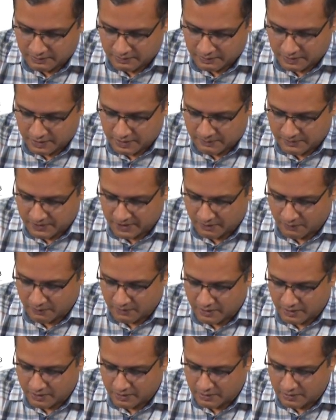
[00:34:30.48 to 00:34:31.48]
Gibbs
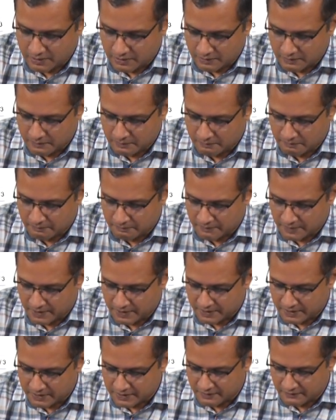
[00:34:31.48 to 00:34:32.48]
canonical
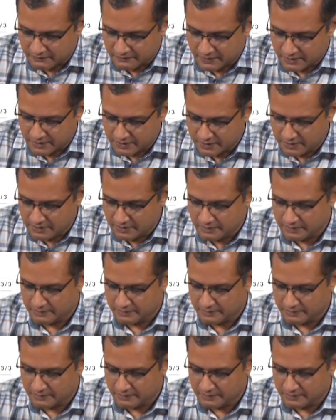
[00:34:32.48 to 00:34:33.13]
partition function